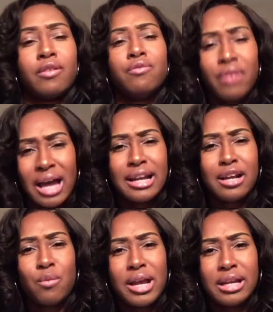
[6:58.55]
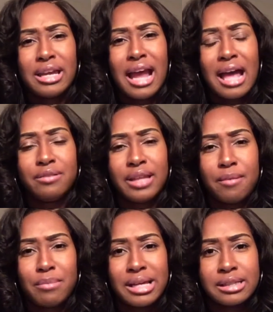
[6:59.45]
find out a way to get out of that
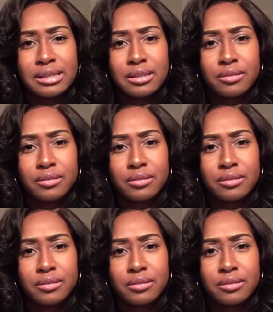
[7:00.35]
mess.